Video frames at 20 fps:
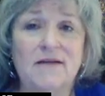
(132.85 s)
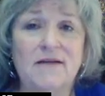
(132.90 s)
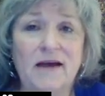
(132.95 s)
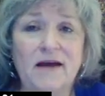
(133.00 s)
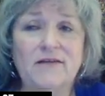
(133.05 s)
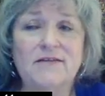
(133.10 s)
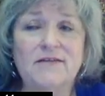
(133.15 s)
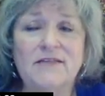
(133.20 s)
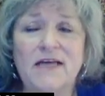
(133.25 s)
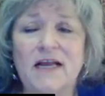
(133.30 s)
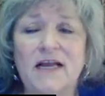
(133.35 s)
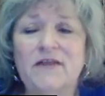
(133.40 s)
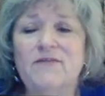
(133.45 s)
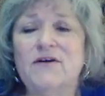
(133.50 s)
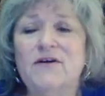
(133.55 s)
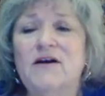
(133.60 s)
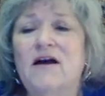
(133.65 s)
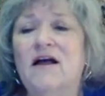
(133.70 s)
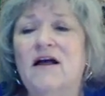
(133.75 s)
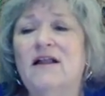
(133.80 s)
outside of
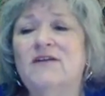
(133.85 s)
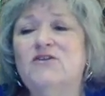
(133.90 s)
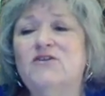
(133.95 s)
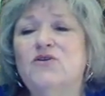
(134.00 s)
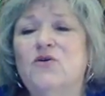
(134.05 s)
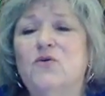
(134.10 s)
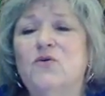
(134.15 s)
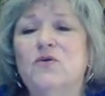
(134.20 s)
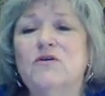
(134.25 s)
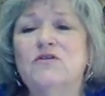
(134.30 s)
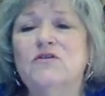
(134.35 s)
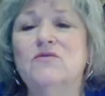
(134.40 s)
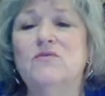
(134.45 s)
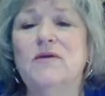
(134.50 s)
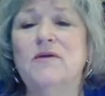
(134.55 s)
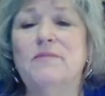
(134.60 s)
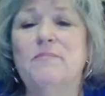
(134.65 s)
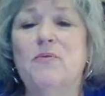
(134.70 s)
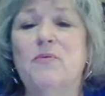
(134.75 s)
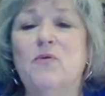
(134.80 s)
a college course,
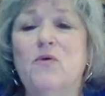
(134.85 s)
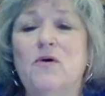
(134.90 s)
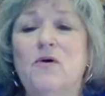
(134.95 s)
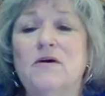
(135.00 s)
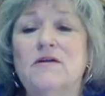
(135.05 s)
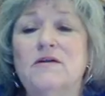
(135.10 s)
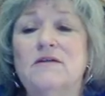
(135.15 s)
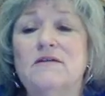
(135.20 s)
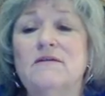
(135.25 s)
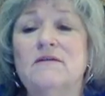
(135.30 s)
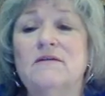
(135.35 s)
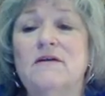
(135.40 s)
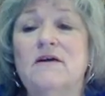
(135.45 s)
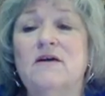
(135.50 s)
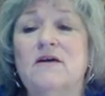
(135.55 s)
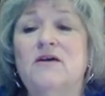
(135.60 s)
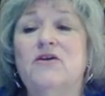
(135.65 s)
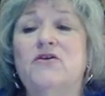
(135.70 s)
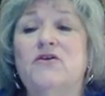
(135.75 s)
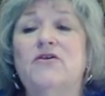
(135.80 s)
report
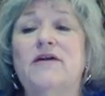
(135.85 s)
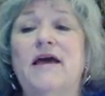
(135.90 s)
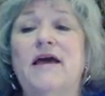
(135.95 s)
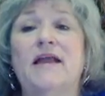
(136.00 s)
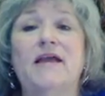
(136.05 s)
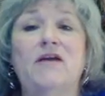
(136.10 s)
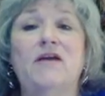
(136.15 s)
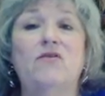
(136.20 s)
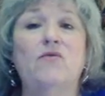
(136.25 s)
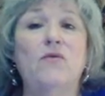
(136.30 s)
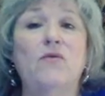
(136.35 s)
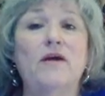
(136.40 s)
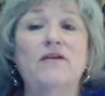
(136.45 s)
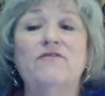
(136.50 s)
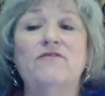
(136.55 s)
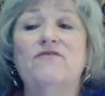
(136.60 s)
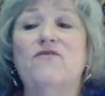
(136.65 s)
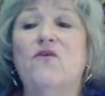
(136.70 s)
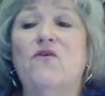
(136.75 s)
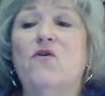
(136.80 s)
your data in
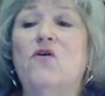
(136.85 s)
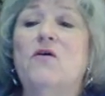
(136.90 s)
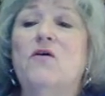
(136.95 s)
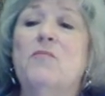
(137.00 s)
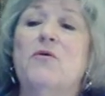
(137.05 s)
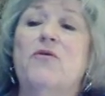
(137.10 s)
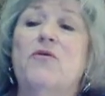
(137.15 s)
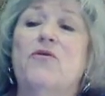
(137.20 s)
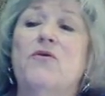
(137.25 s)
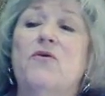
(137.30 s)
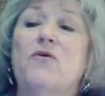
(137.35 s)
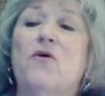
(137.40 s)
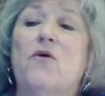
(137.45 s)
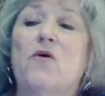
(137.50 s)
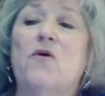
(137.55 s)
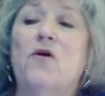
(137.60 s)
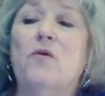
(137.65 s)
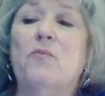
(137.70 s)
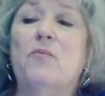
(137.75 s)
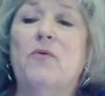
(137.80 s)
written form or through
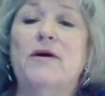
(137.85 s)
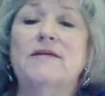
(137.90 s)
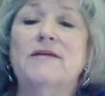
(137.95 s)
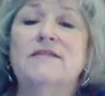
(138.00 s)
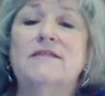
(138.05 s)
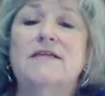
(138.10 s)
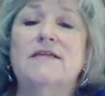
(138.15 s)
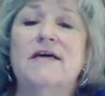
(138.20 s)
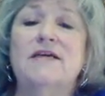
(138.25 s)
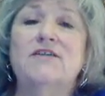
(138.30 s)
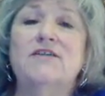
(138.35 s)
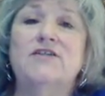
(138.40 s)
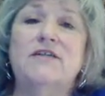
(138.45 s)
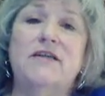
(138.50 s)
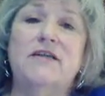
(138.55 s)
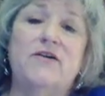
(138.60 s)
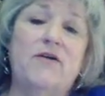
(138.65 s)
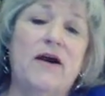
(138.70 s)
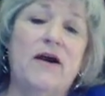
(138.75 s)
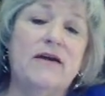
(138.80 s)
oral presentation,
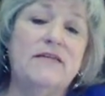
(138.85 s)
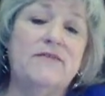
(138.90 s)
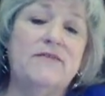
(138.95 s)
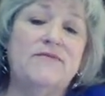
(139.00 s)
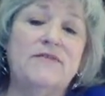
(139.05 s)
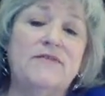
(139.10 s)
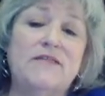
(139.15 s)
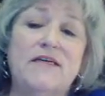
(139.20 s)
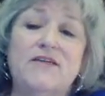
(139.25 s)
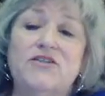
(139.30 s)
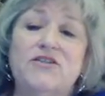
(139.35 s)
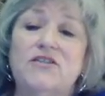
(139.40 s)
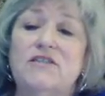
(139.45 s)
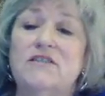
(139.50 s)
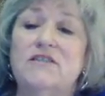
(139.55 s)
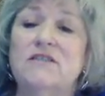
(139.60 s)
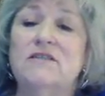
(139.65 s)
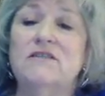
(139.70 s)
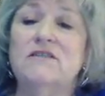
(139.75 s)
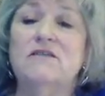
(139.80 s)
interactive
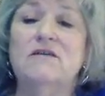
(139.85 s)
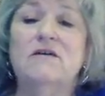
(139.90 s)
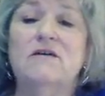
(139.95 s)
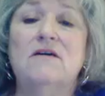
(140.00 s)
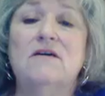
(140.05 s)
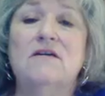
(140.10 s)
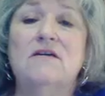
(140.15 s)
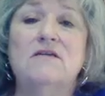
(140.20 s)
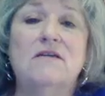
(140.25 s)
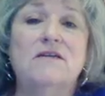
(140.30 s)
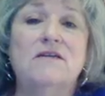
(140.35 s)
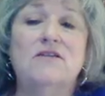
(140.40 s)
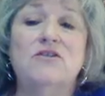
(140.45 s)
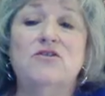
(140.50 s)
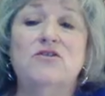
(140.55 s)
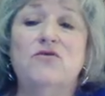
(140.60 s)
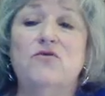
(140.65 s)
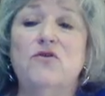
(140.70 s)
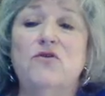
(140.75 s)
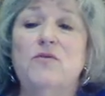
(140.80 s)
sessions, such
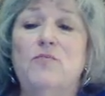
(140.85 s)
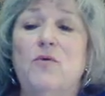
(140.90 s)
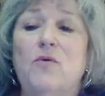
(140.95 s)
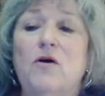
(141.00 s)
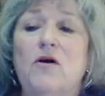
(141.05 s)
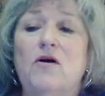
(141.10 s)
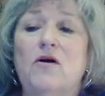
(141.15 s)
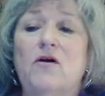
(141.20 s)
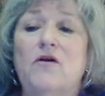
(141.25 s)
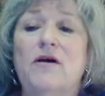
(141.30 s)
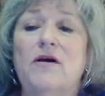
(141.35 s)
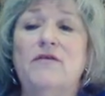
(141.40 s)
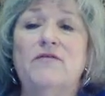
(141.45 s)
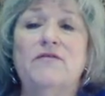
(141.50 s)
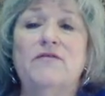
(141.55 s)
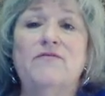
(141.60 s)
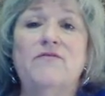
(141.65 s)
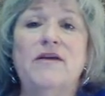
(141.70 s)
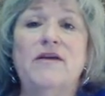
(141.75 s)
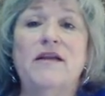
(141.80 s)
as group work or
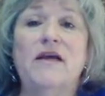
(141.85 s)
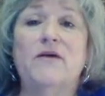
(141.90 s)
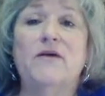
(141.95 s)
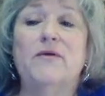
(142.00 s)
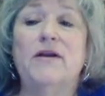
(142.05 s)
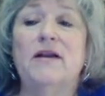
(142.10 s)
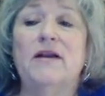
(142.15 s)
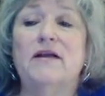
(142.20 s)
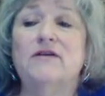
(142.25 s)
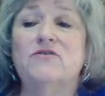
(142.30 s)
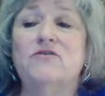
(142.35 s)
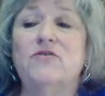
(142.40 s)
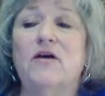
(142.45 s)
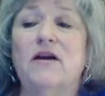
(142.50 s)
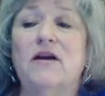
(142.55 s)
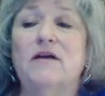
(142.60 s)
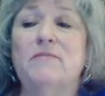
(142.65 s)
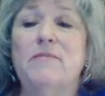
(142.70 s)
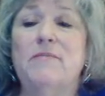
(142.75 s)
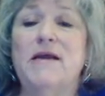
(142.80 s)
even video and
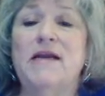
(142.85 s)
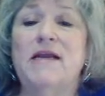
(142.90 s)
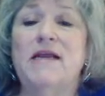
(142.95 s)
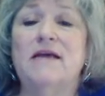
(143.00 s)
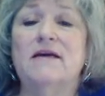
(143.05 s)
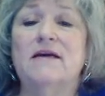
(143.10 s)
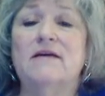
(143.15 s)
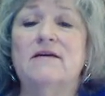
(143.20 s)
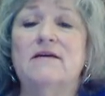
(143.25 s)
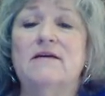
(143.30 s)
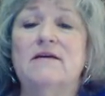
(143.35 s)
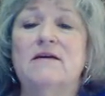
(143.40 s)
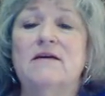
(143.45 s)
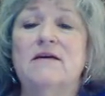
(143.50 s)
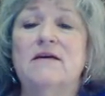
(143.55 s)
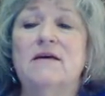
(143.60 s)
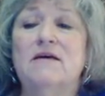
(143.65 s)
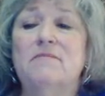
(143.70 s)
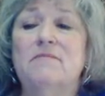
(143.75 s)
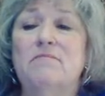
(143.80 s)
electronic media.
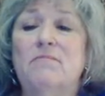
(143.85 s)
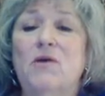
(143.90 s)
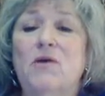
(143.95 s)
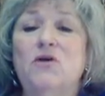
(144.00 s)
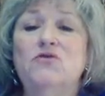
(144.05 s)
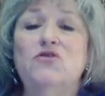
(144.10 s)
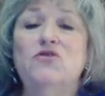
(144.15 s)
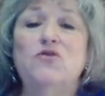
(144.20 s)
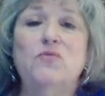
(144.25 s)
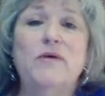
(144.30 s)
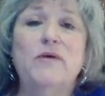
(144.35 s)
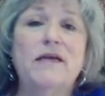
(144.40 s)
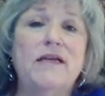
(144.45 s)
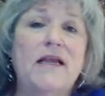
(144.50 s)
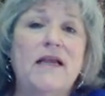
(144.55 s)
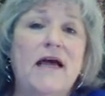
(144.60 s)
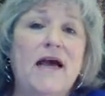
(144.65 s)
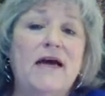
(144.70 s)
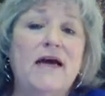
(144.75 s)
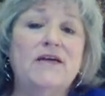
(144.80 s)
Most
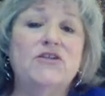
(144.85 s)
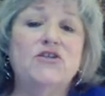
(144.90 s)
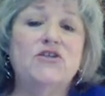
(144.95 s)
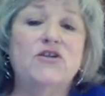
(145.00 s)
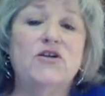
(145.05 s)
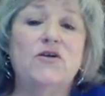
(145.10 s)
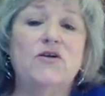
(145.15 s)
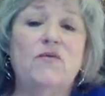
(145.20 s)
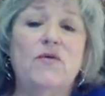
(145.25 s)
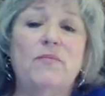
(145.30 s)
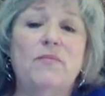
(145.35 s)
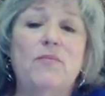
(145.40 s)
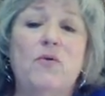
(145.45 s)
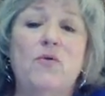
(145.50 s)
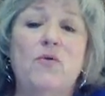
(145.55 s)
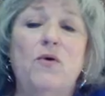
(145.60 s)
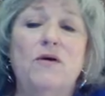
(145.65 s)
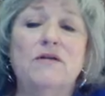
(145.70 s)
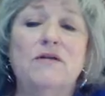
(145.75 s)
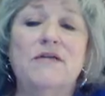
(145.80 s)
written action
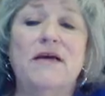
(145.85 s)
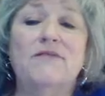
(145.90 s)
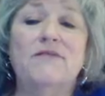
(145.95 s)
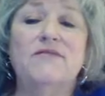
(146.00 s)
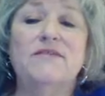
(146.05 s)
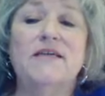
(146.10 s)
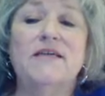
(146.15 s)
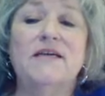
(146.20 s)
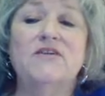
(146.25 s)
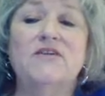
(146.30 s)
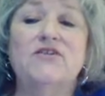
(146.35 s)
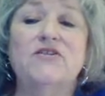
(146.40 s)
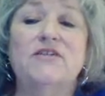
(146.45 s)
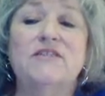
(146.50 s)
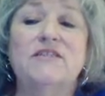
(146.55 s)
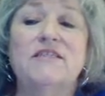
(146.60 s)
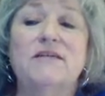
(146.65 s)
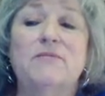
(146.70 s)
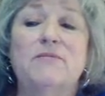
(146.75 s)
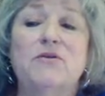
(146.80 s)
reports have sections
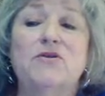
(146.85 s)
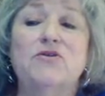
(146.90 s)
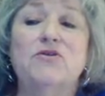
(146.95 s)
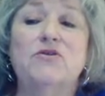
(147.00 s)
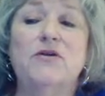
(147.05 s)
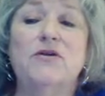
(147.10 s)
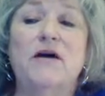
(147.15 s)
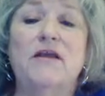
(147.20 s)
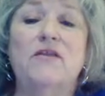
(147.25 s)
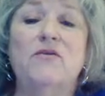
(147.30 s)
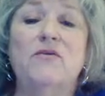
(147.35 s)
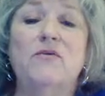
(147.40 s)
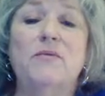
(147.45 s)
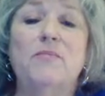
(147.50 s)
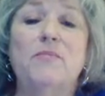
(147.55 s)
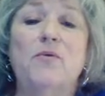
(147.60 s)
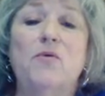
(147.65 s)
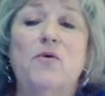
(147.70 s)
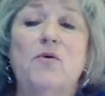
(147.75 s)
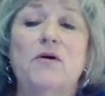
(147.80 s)
similar to other
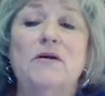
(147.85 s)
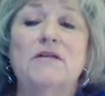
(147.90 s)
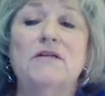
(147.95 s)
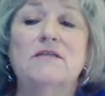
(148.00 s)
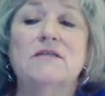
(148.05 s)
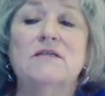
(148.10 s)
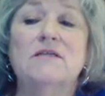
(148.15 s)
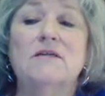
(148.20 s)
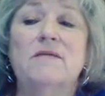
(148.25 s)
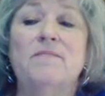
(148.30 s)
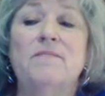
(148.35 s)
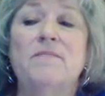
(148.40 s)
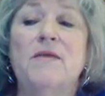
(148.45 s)
reports,